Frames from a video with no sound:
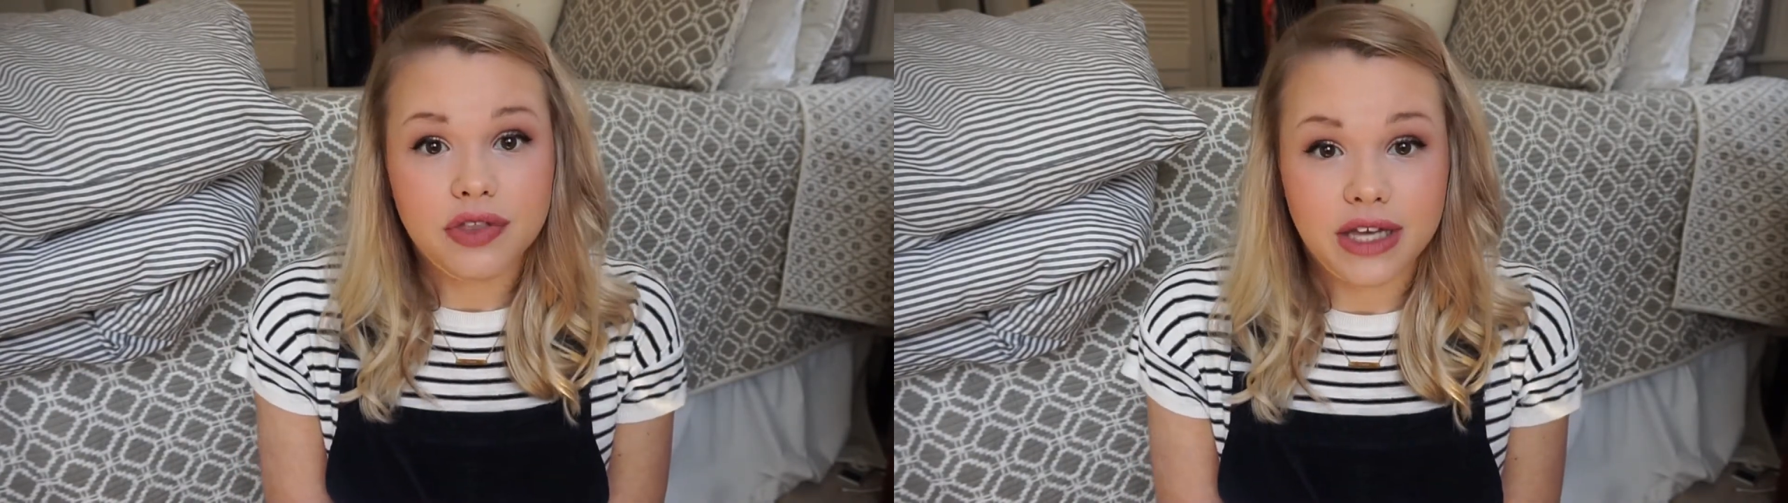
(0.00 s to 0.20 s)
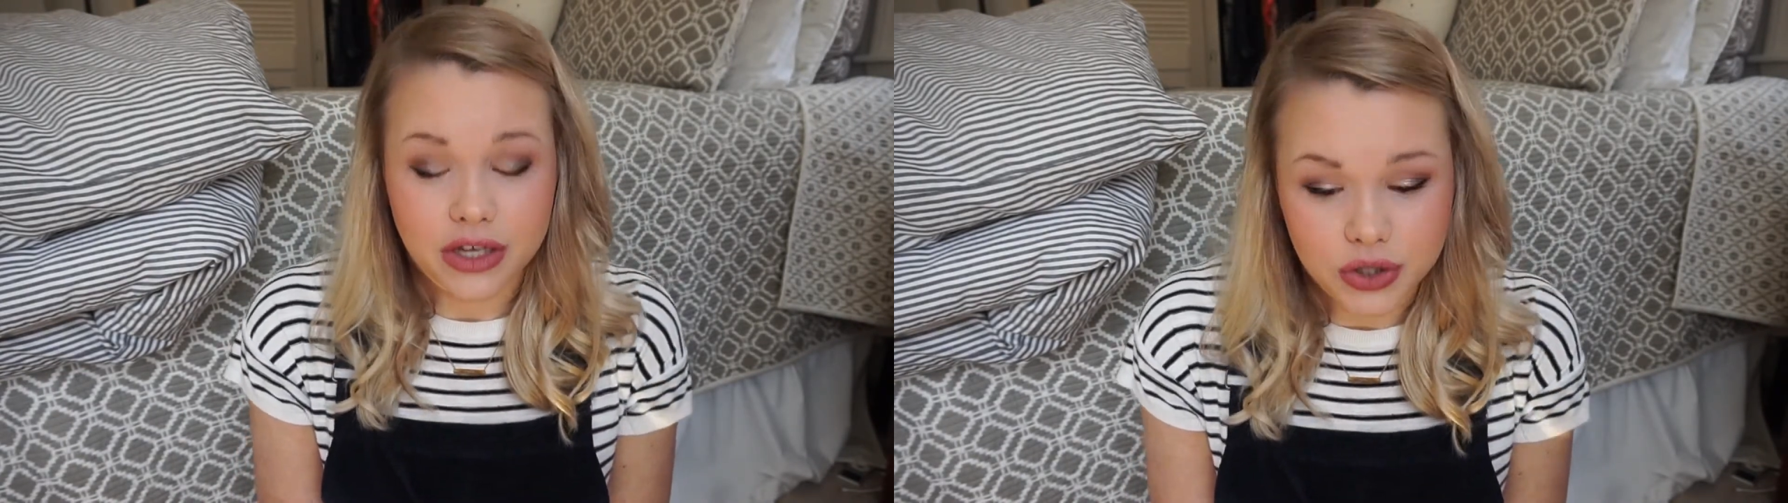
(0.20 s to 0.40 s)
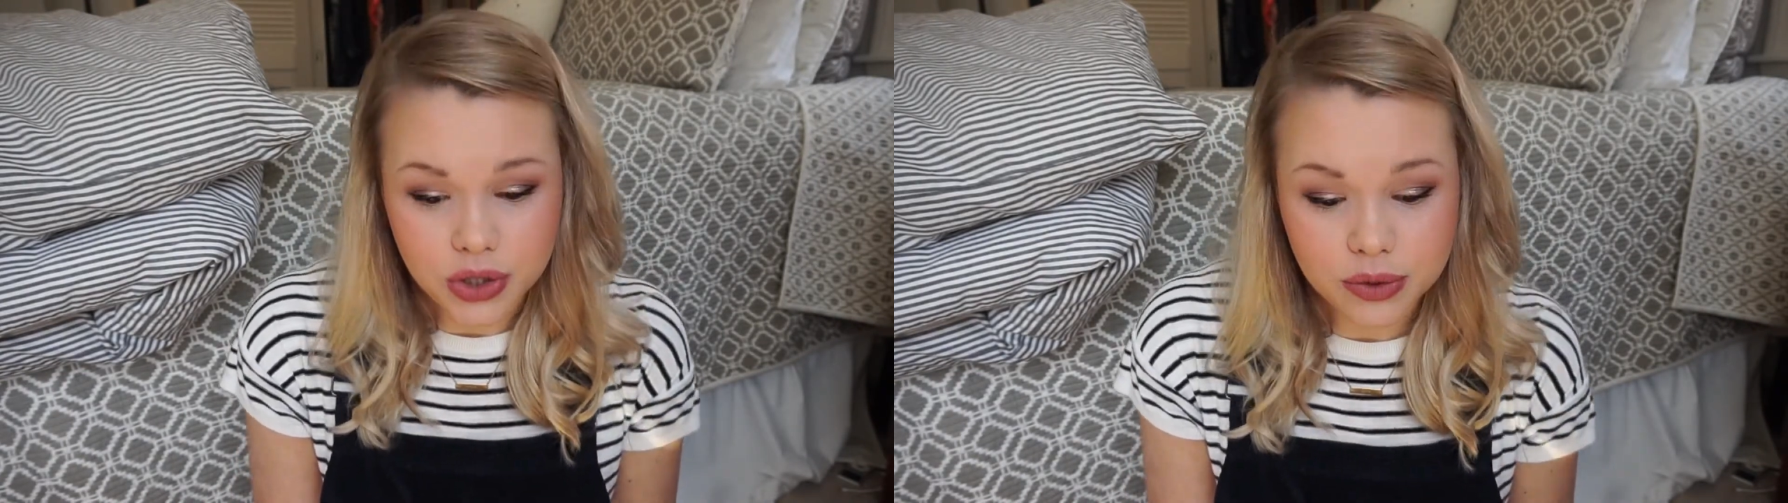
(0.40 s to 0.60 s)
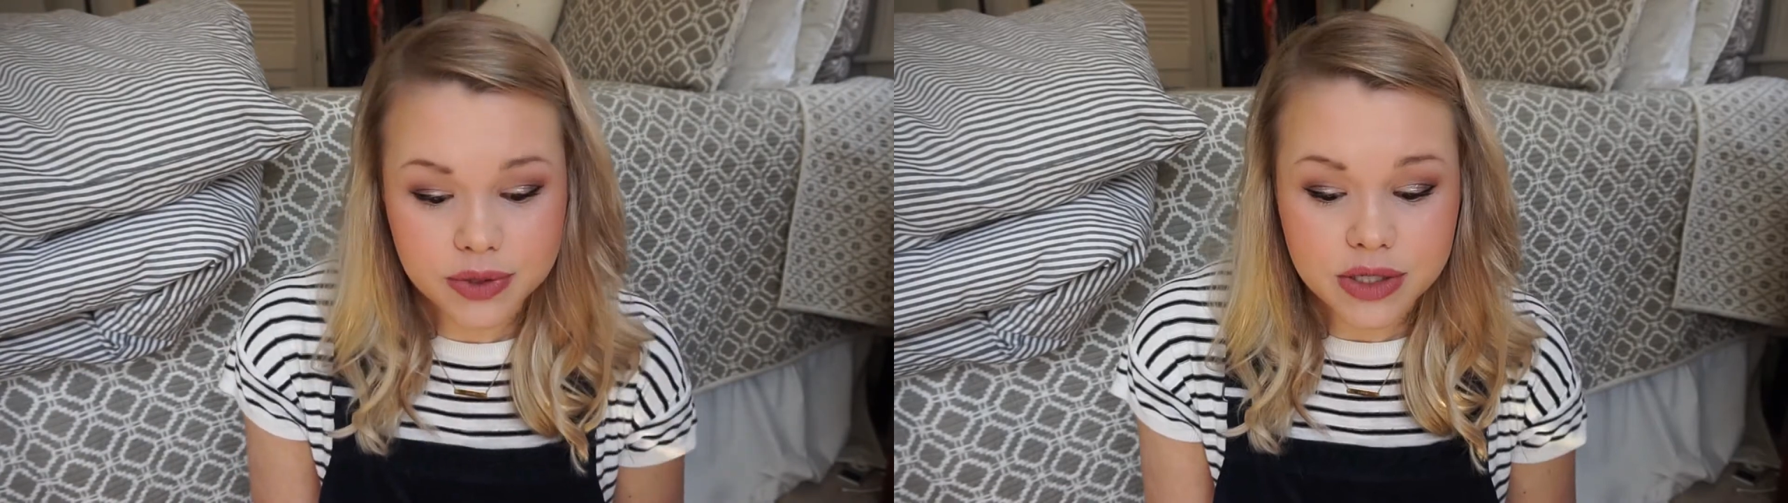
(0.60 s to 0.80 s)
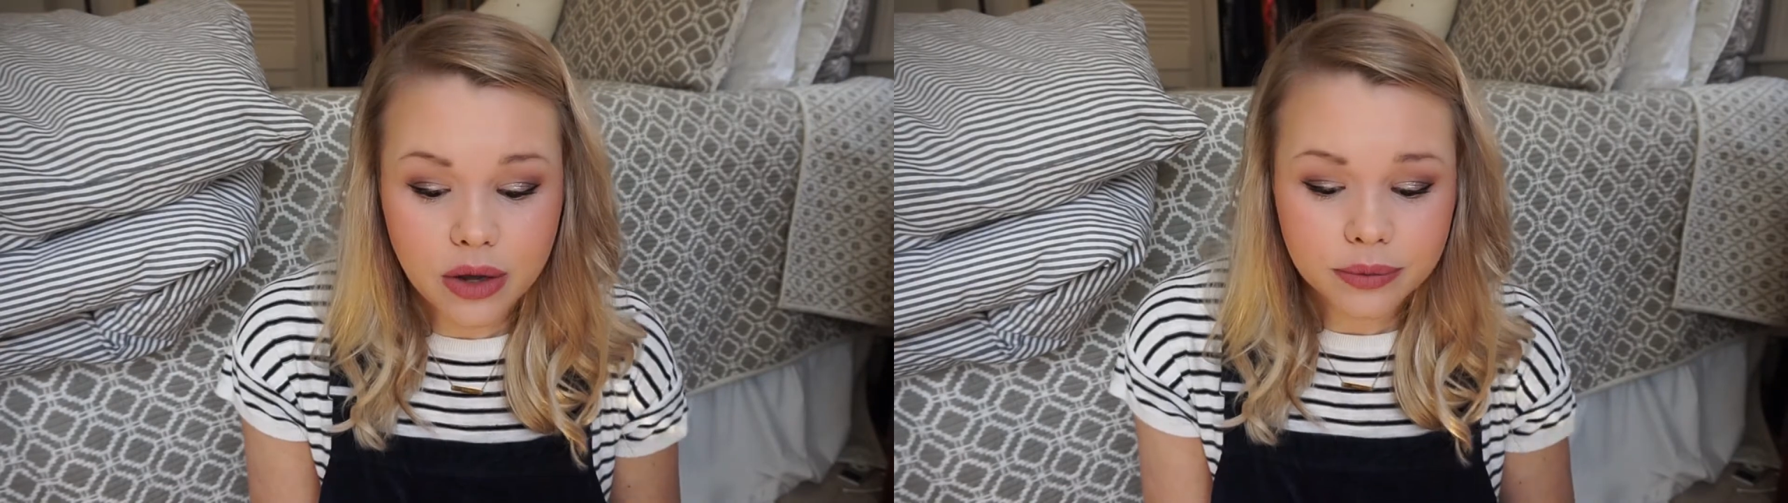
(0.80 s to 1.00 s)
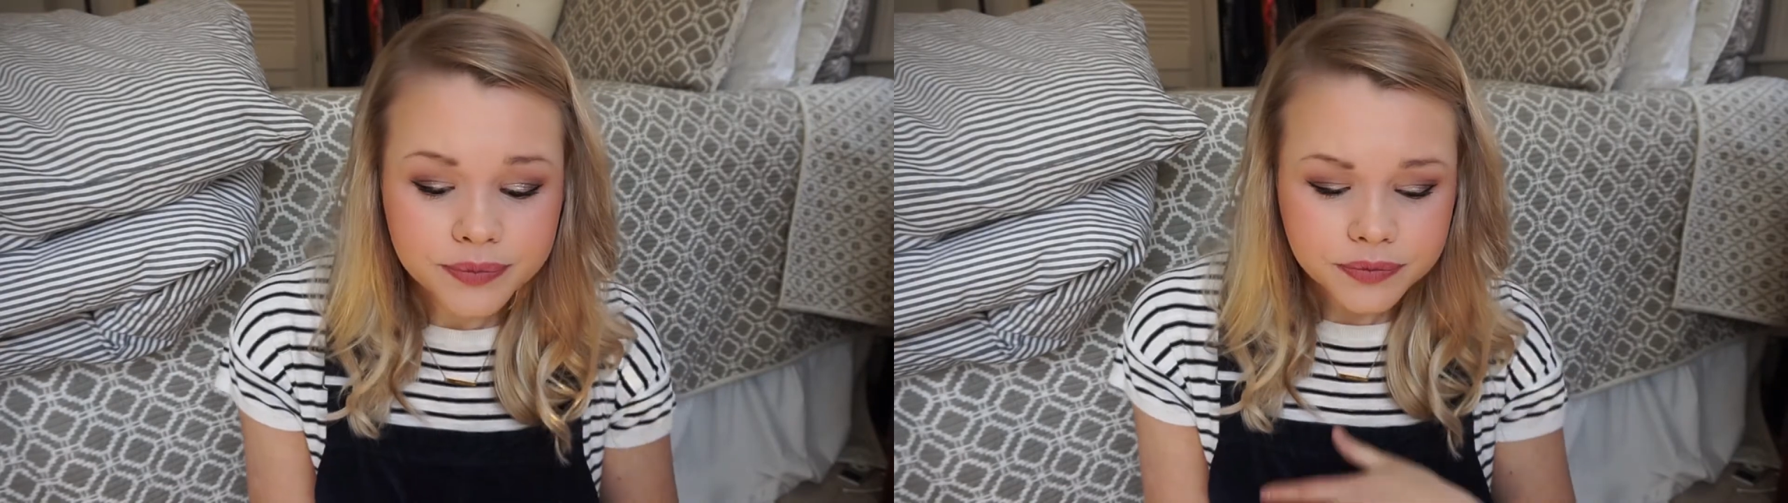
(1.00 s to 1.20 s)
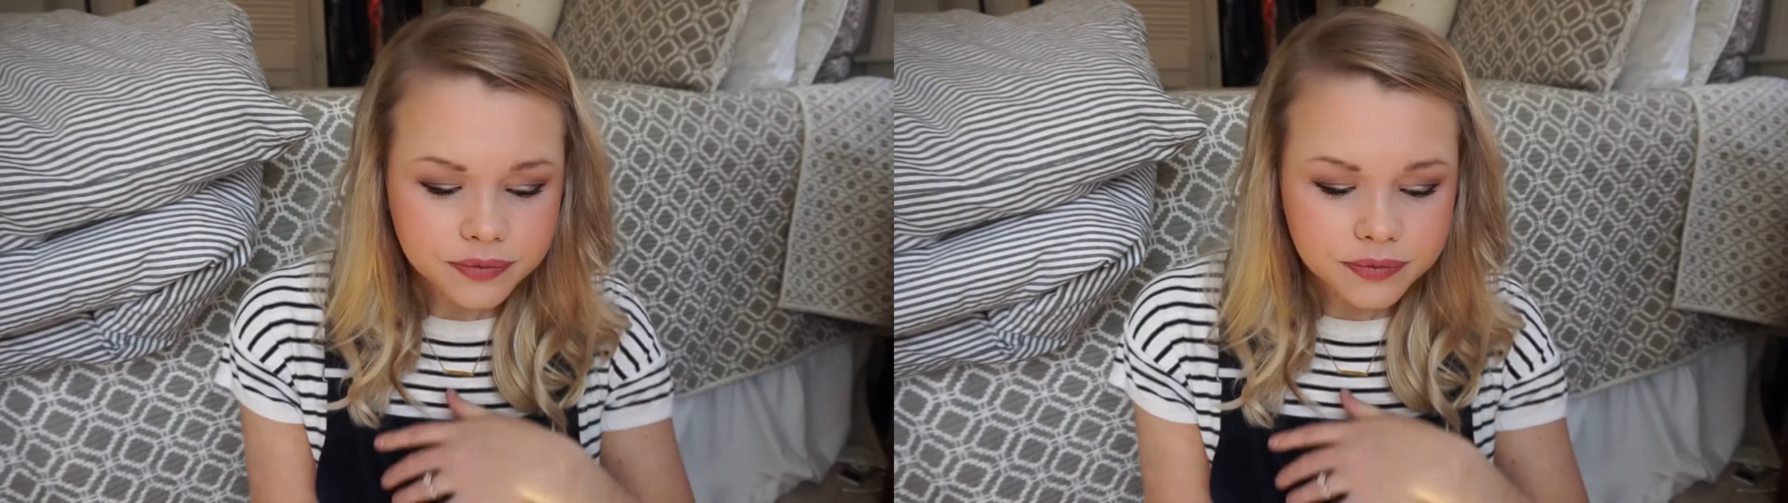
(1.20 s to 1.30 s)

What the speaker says: the issue. So